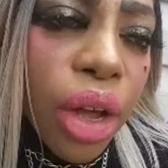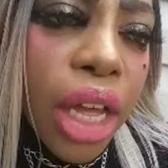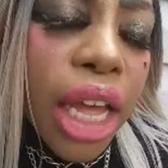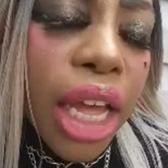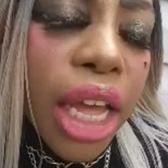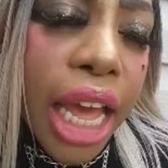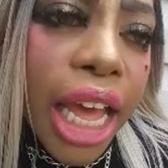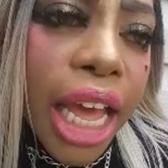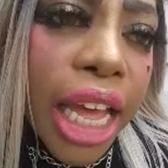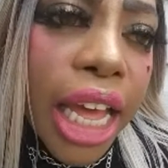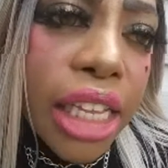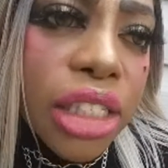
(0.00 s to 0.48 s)

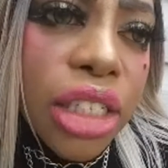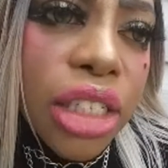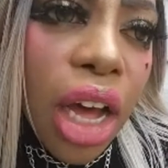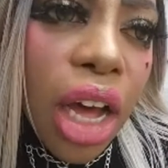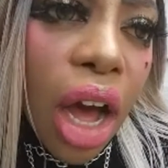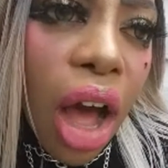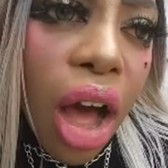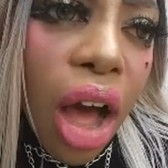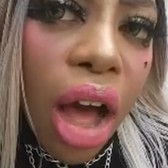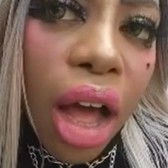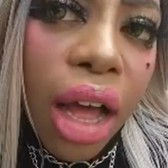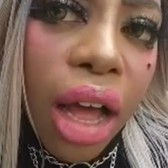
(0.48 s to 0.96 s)
It's
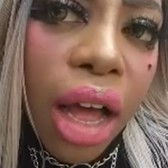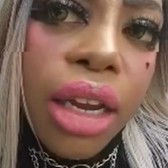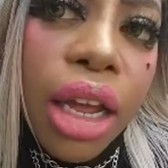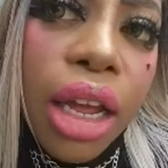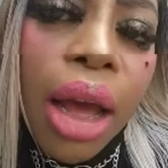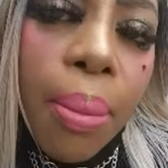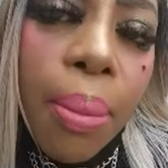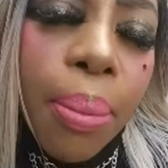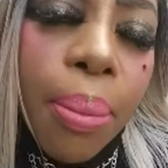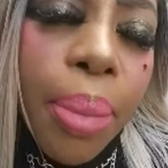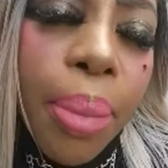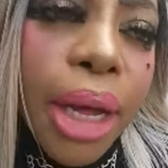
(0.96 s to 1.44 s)
gone.
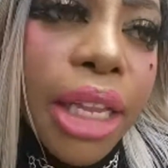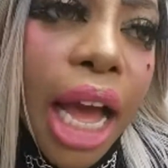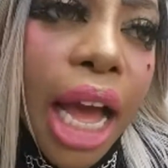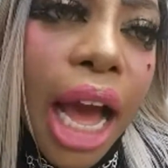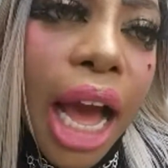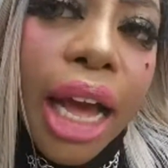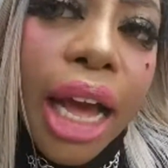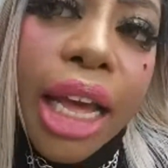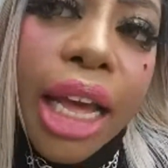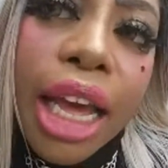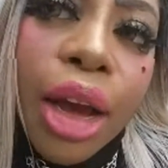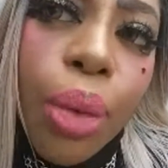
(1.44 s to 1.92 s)
But
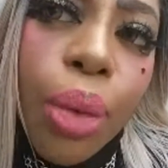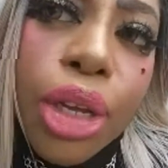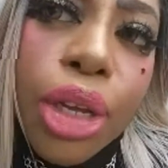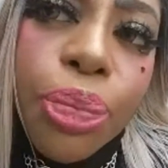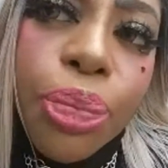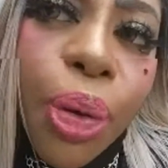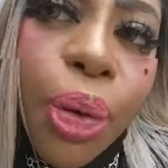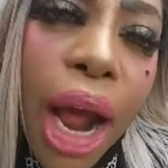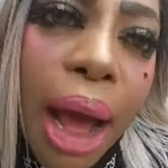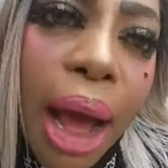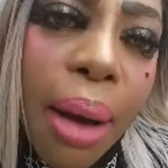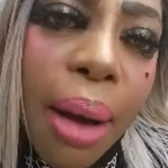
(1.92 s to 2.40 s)
it was
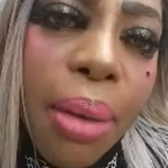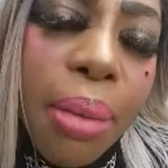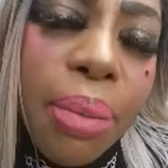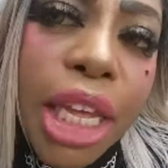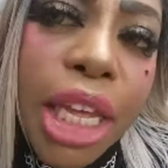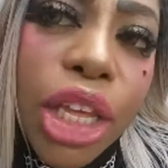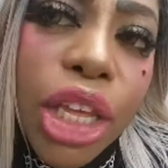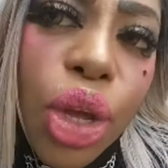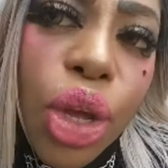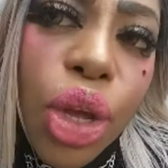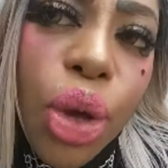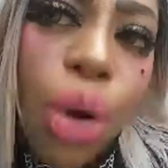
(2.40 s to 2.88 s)
probably
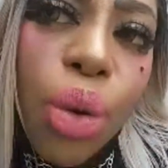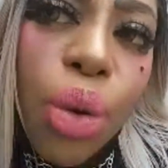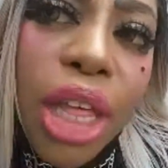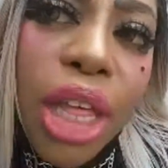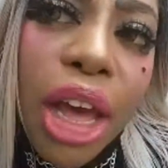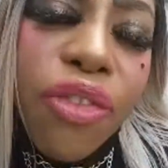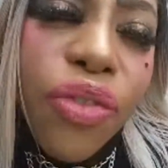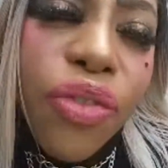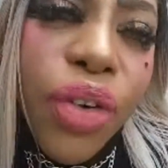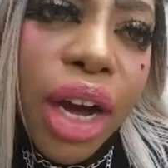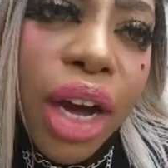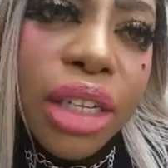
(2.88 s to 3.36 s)
you that
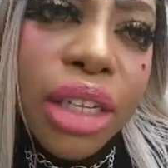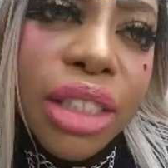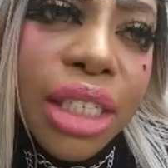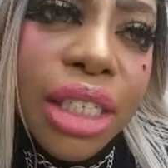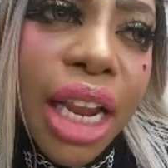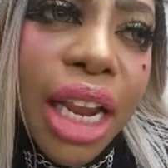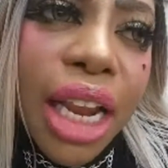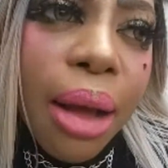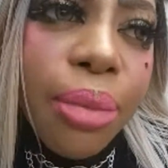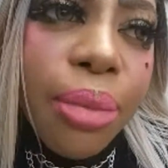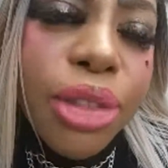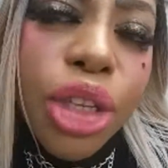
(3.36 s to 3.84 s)
fucked it
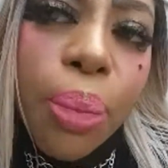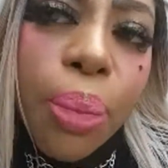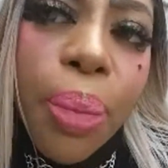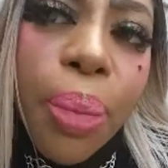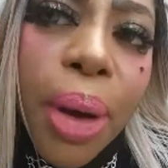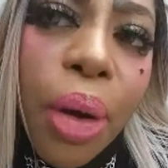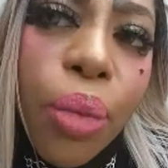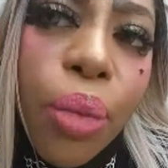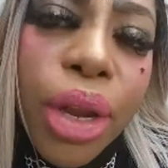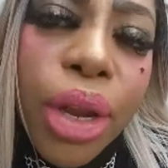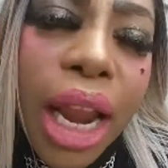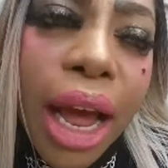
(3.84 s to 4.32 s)
up.
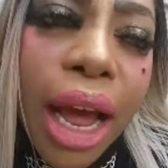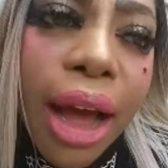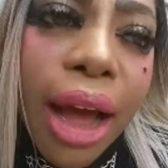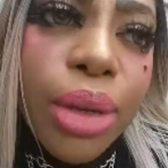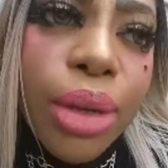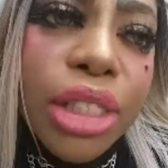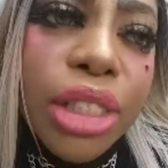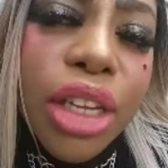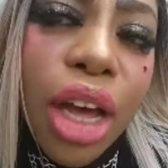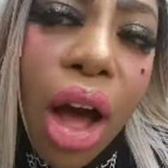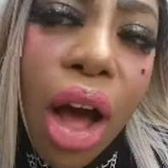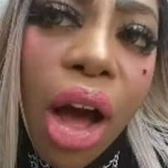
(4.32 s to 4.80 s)
But when I was
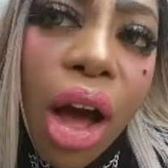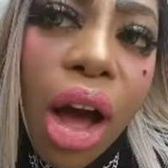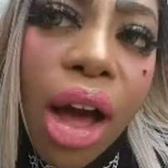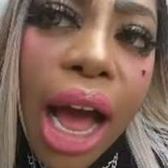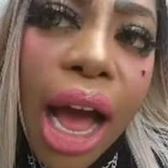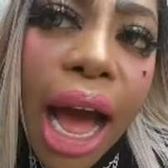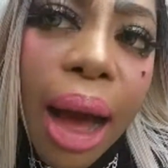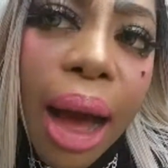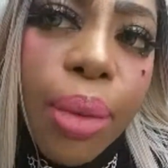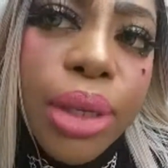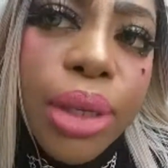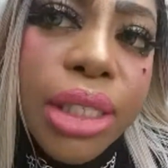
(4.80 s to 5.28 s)
gone,
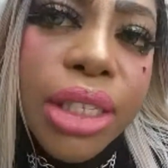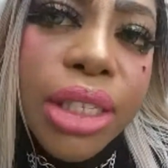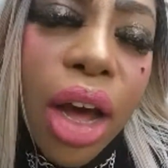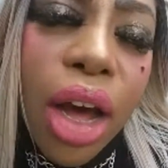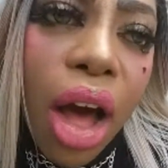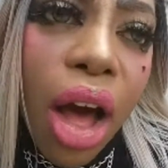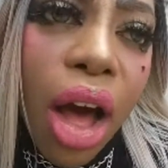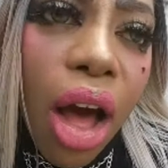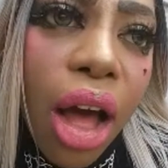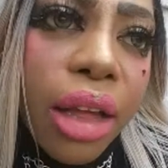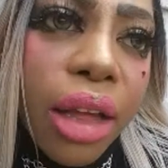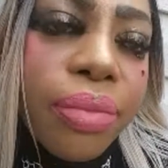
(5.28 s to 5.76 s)
I was
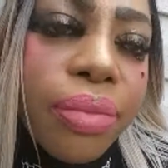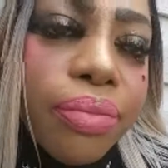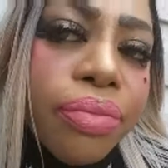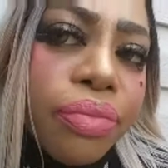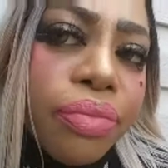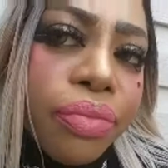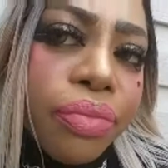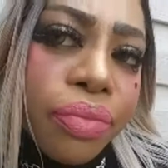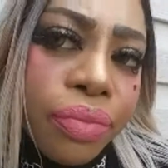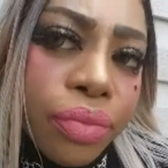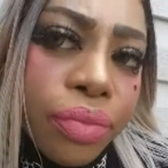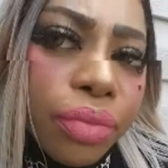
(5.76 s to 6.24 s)
gone.
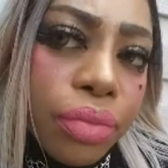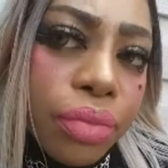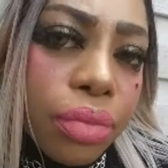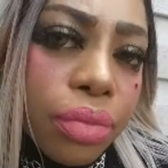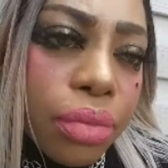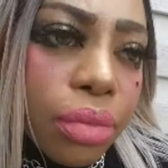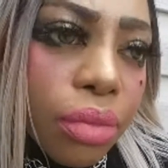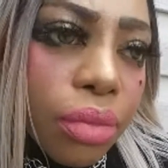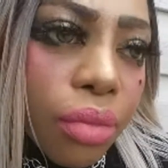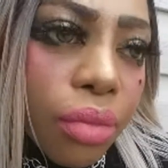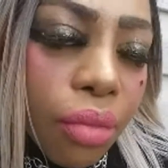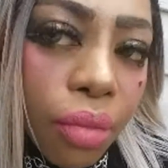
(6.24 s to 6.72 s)

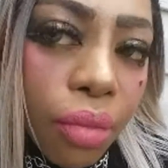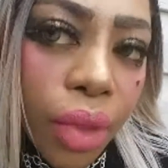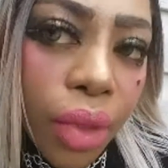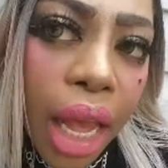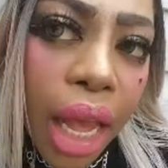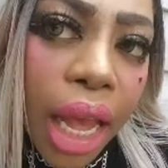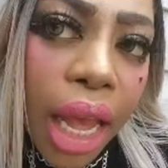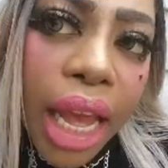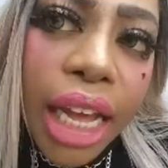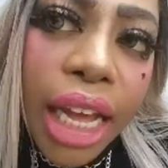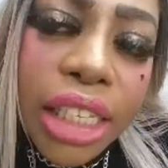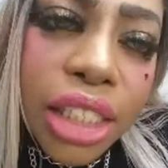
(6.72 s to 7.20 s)

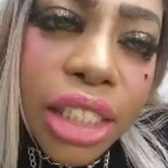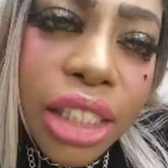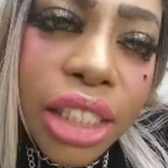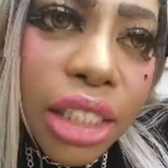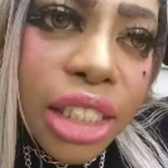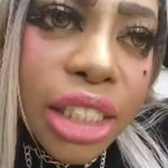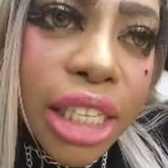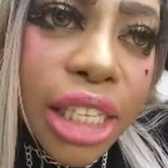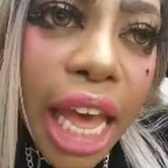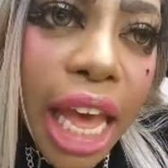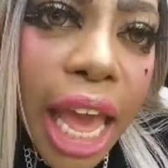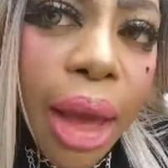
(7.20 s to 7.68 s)
It's the
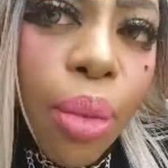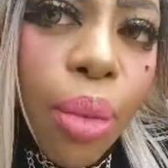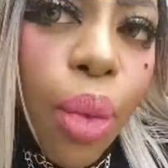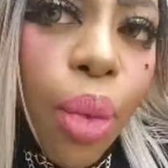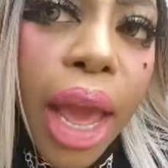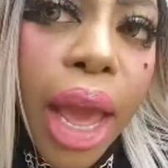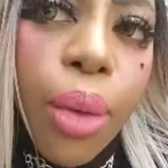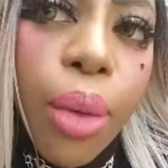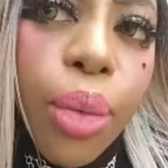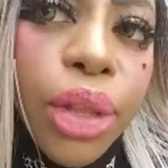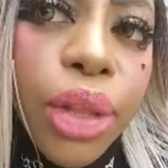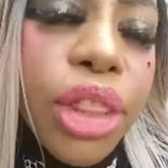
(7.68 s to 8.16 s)
same
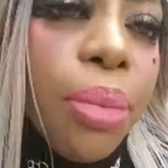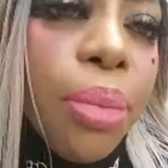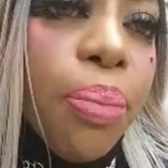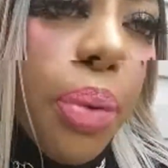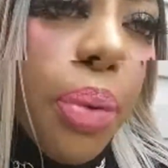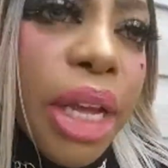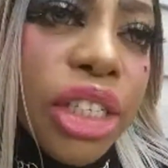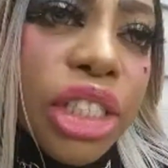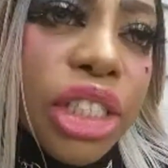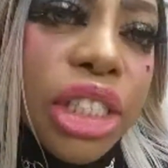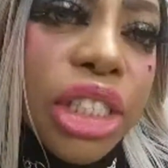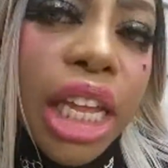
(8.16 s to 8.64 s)
way with the
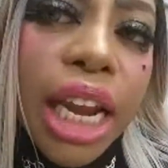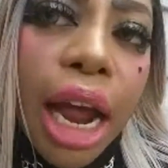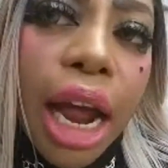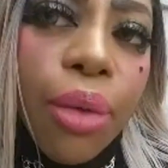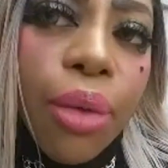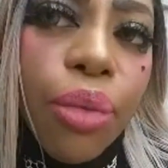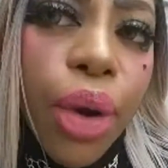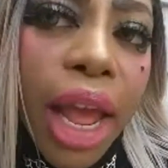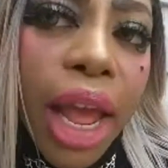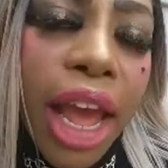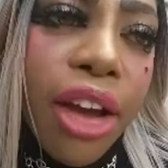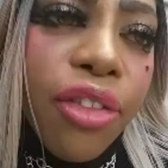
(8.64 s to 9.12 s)
bitch that I
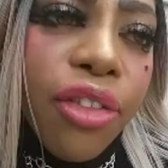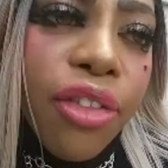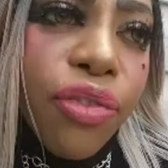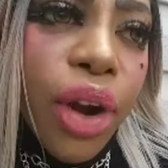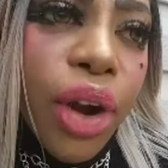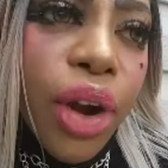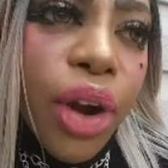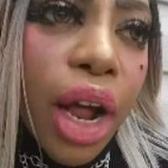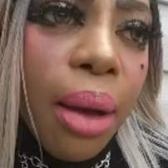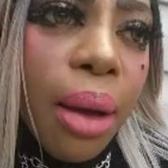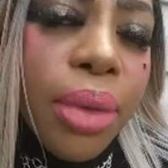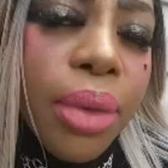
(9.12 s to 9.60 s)
ran
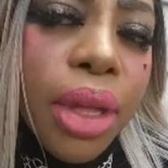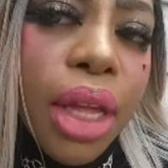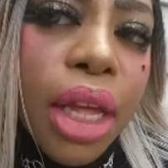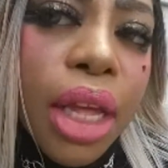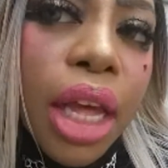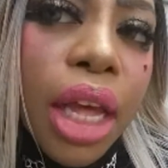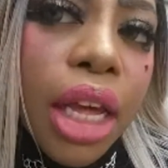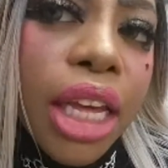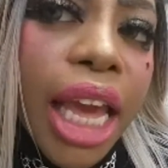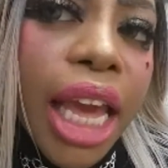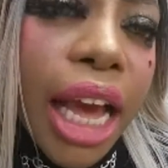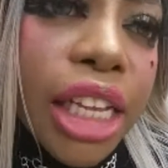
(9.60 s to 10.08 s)
from.
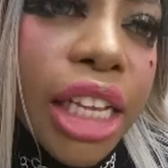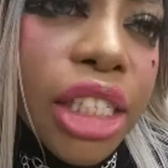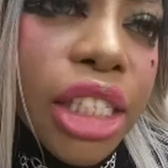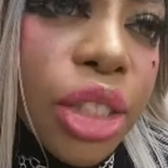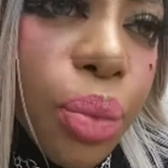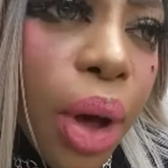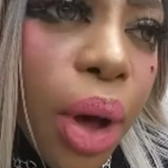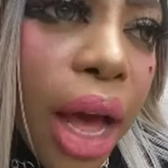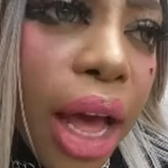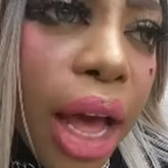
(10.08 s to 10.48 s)
Guess what?